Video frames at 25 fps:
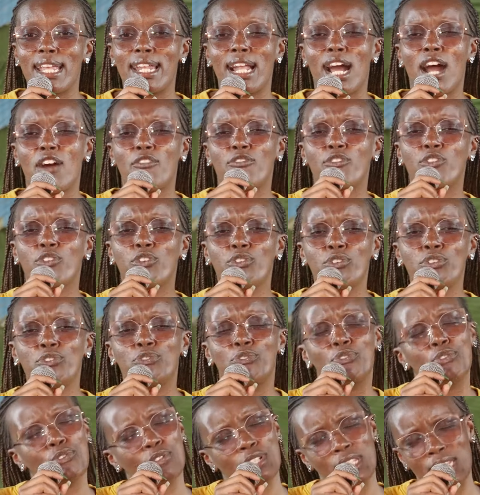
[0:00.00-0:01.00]
and have good
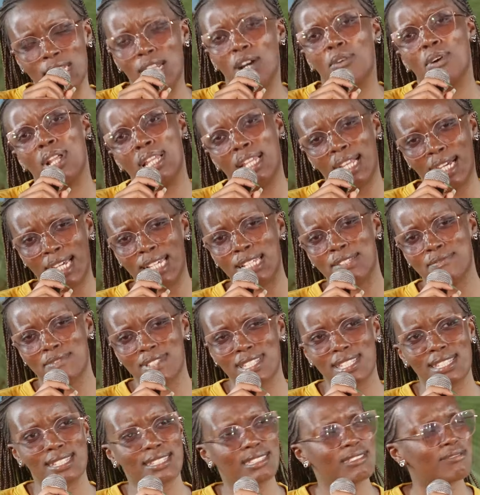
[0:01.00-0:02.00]
fruit in our
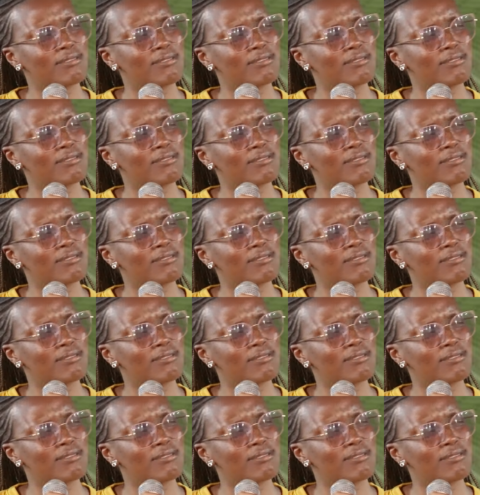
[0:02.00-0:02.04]
lives